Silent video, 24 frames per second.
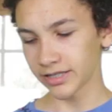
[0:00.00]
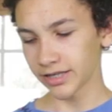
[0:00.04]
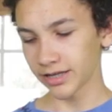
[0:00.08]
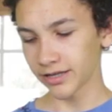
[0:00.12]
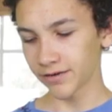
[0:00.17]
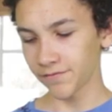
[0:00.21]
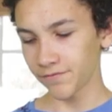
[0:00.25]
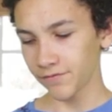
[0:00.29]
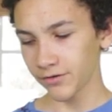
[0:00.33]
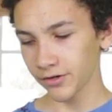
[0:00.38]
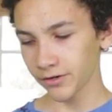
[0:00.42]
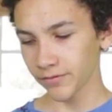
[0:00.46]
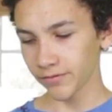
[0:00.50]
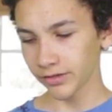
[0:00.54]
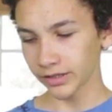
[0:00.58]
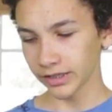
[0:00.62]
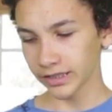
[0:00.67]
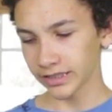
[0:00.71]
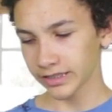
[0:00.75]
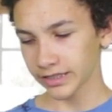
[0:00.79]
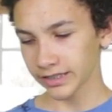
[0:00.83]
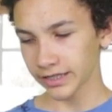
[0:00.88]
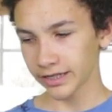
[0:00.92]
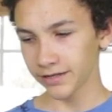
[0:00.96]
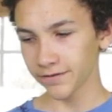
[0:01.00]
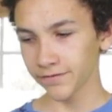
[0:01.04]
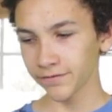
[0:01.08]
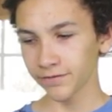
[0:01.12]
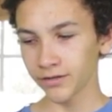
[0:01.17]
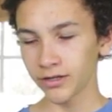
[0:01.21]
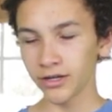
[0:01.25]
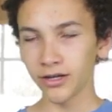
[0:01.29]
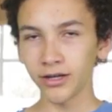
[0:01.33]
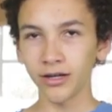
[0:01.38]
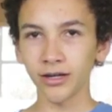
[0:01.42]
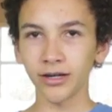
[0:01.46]
they can feel really safe
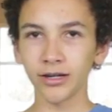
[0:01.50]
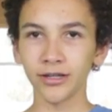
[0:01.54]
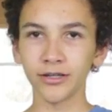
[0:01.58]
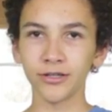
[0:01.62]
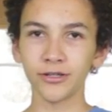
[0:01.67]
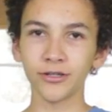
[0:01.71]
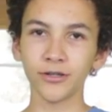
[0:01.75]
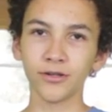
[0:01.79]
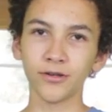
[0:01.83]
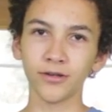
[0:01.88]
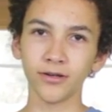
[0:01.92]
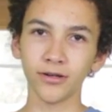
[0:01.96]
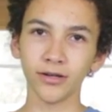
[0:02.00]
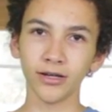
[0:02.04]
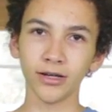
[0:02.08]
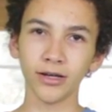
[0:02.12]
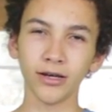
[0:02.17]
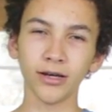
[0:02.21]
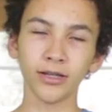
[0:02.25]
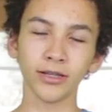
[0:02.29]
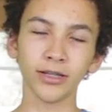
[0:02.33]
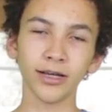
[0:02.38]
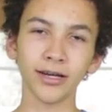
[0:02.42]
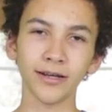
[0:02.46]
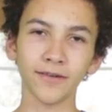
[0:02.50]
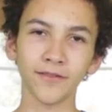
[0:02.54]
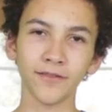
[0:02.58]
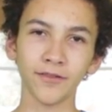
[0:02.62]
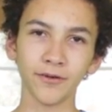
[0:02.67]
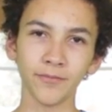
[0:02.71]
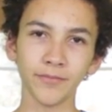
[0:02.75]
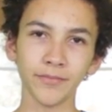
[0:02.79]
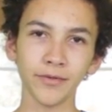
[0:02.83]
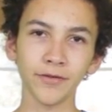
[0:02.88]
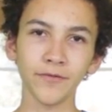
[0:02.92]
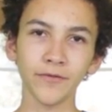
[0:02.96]
under a lot of
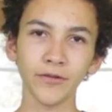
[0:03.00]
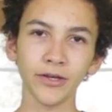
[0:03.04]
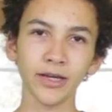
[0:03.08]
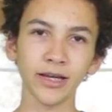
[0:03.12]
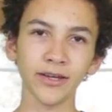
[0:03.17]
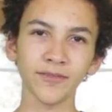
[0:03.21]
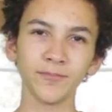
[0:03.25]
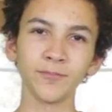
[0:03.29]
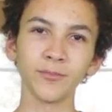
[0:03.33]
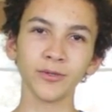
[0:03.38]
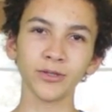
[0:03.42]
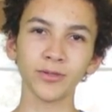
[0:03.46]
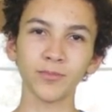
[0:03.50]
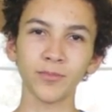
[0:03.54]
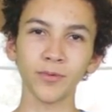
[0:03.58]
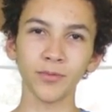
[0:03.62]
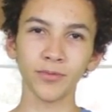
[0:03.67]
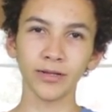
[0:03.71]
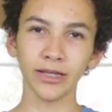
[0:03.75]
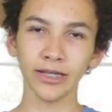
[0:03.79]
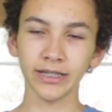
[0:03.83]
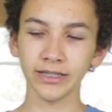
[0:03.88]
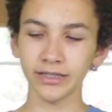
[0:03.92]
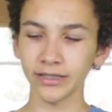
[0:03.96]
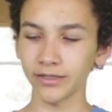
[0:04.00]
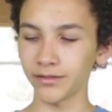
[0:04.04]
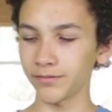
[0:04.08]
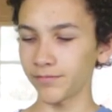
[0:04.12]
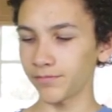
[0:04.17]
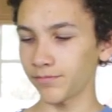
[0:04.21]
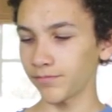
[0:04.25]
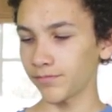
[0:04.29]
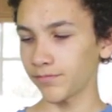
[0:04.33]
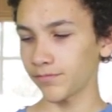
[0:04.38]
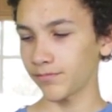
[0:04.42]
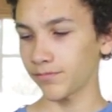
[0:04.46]
them if you have multiple planted.
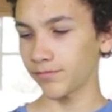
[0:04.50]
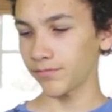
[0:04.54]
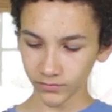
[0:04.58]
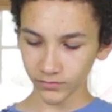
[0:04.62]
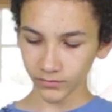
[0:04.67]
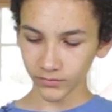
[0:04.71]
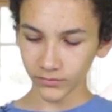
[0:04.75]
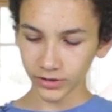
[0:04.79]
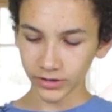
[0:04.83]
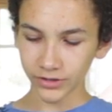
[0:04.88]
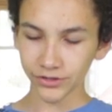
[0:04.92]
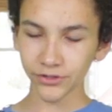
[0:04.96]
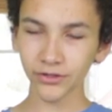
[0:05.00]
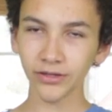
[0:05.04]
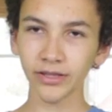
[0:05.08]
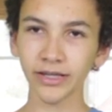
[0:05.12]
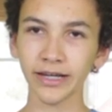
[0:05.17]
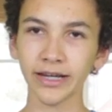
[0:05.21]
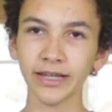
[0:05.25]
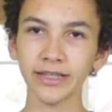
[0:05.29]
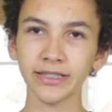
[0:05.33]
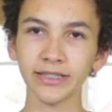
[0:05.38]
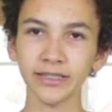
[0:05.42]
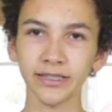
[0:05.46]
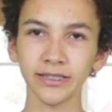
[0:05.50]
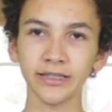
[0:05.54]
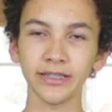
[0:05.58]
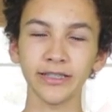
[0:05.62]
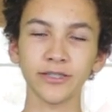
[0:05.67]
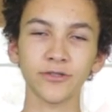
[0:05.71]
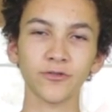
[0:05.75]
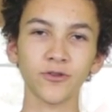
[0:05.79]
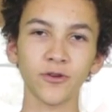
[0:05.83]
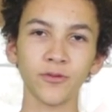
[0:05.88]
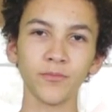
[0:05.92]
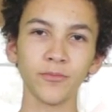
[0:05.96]
So like I said,
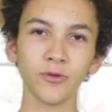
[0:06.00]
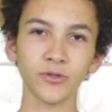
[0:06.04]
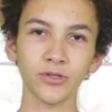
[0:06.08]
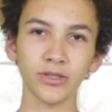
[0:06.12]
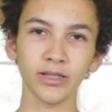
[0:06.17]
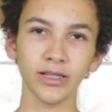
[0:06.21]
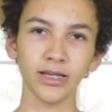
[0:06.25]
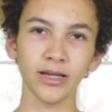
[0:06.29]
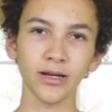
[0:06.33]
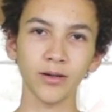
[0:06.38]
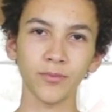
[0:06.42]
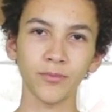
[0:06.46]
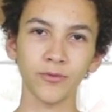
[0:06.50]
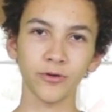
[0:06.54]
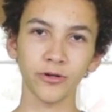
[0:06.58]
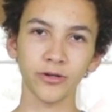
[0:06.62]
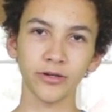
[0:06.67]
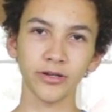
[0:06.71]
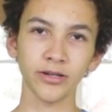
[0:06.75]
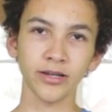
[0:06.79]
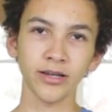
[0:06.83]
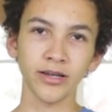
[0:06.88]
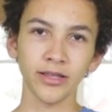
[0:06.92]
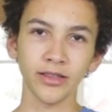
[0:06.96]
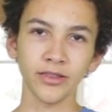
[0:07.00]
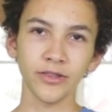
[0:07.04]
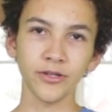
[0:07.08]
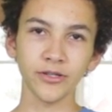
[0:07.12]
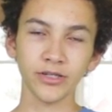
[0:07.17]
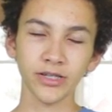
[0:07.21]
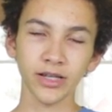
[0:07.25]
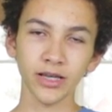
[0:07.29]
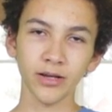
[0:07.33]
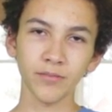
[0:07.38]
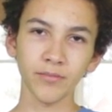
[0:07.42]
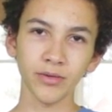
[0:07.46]
these grow mostly upward.
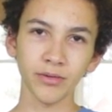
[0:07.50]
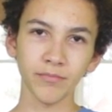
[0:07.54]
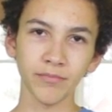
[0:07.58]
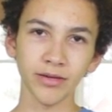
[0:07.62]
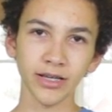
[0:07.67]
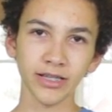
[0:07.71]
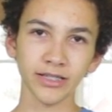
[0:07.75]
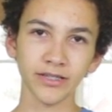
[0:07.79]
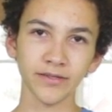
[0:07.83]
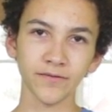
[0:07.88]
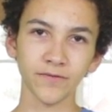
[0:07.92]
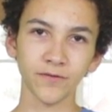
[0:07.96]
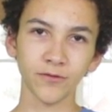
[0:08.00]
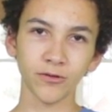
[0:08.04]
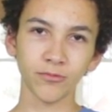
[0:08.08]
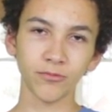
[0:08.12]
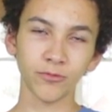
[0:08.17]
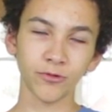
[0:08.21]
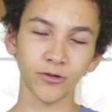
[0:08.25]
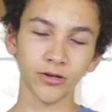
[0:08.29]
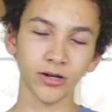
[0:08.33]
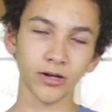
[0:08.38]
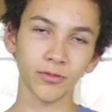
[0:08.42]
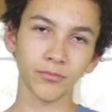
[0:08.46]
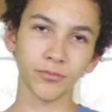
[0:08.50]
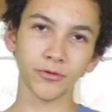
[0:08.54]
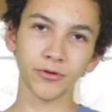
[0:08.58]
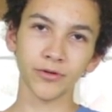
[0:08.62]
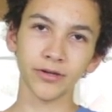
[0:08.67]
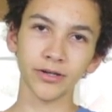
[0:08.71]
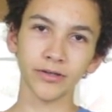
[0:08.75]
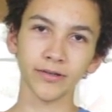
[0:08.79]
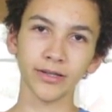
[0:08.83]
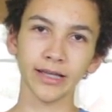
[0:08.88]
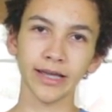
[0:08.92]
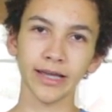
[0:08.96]
These are gonna be best for more
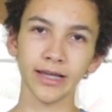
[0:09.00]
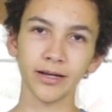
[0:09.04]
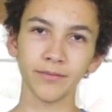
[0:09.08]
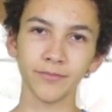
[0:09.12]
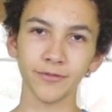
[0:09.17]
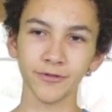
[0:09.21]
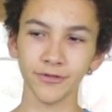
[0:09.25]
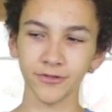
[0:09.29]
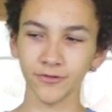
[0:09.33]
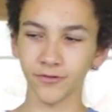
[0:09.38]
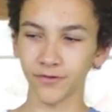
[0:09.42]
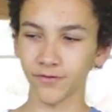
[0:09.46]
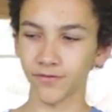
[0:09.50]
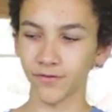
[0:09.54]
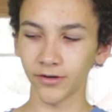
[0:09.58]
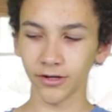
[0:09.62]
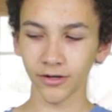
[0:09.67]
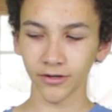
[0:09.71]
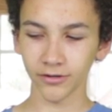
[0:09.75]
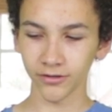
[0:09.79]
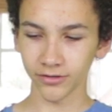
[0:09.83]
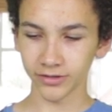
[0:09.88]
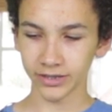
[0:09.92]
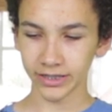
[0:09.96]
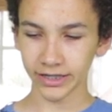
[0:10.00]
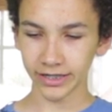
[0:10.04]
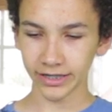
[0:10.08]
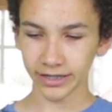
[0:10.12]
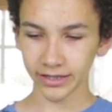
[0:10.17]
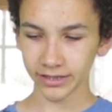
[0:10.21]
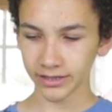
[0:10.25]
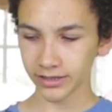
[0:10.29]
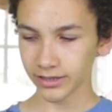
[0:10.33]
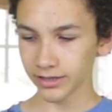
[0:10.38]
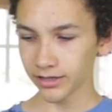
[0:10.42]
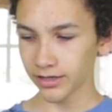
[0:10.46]
arboreal animals or vertical
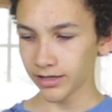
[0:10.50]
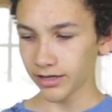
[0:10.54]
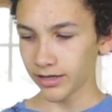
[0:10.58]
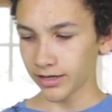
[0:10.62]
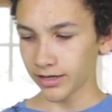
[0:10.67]
tanks,